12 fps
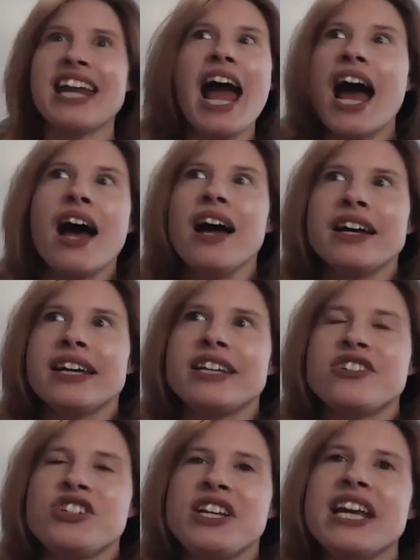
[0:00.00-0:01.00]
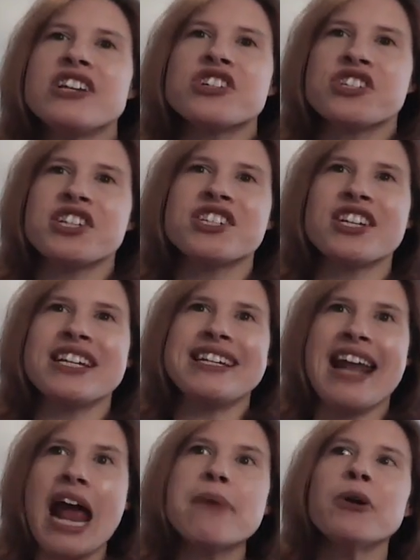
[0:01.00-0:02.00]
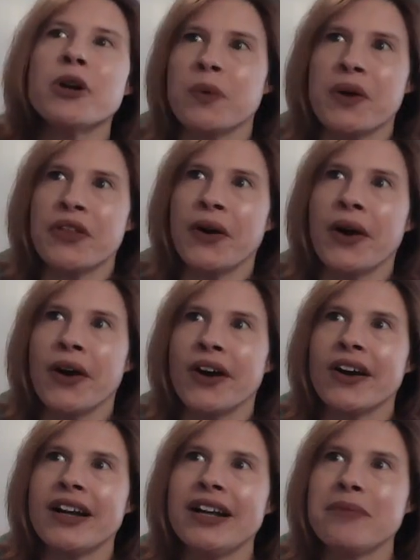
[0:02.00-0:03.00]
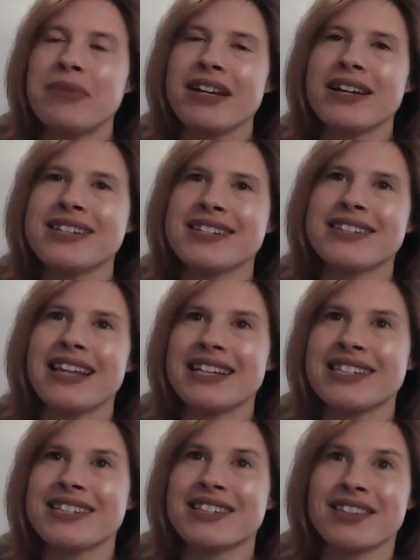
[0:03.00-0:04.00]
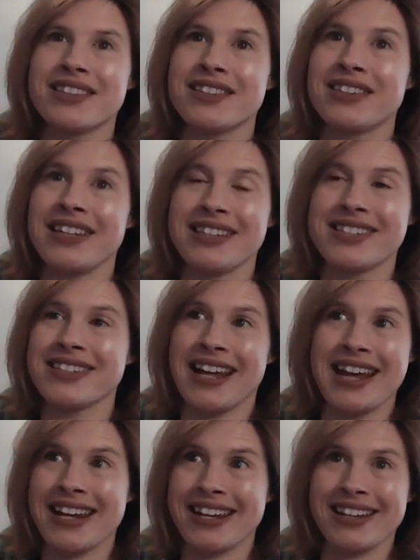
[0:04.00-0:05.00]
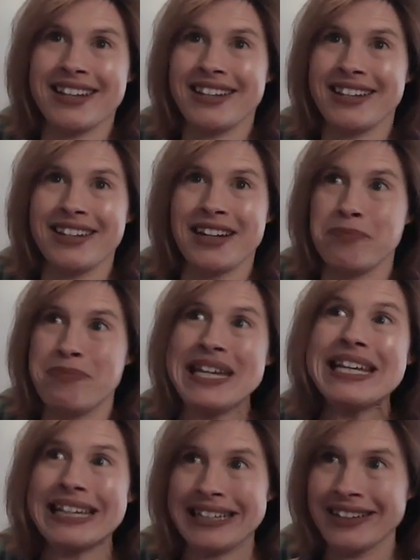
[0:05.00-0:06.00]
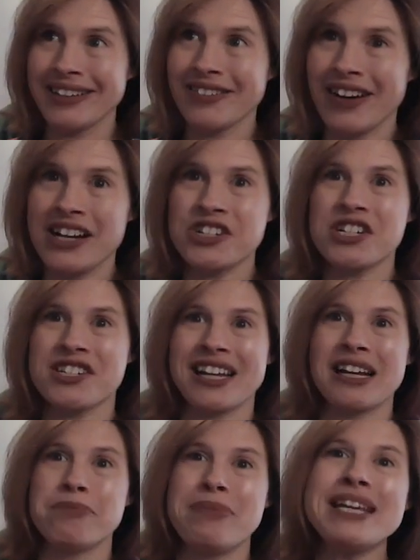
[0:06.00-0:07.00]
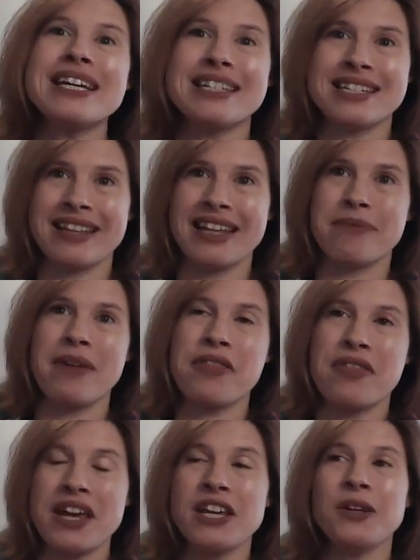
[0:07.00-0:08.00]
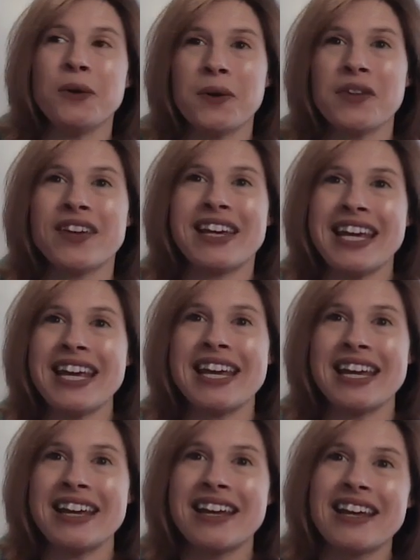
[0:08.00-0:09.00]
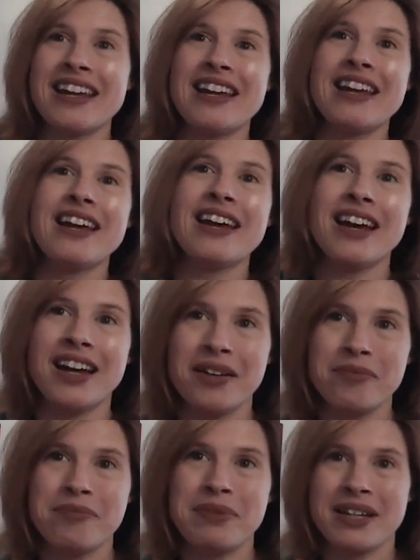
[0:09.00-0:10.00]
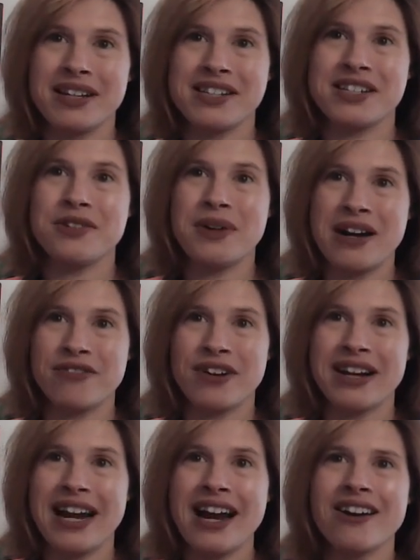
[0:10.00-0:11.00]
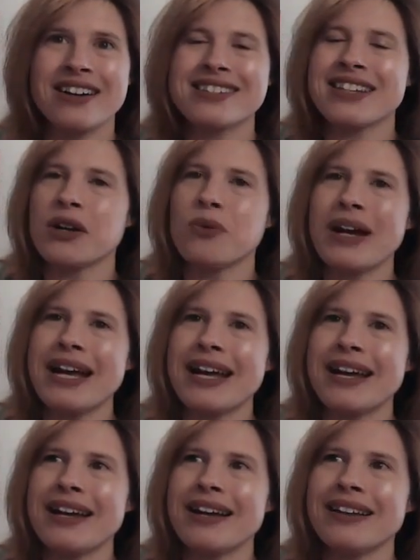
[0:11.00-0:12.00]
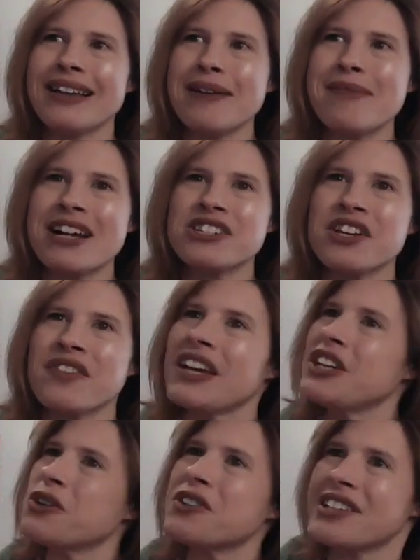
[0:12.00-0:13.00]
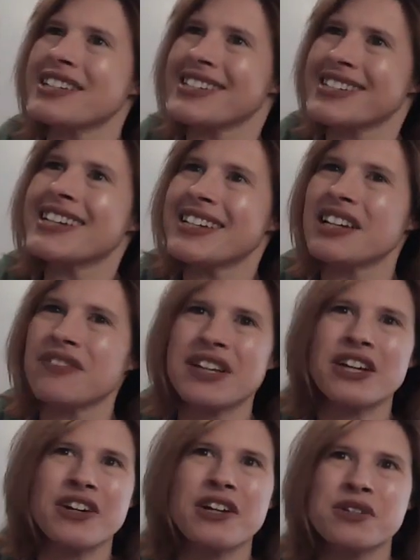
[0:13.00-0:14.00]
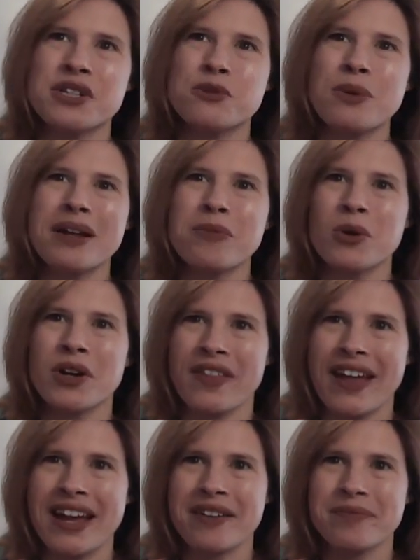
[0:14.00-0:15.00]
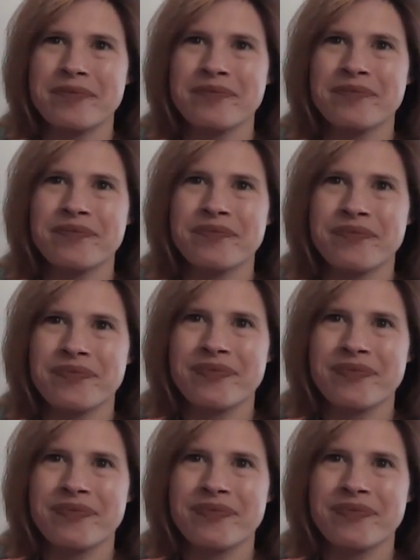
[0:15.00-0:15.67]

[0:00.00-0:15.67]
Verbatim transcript: and yeah, Gija's just enamored with her because that's it's like a beacon, right? She's like a beacon to them. They think you're the king um, because you have red hair. And it's like, well, I'm actually thinking you're the descendant of Curious. There's probably more to that. Mm-hmm.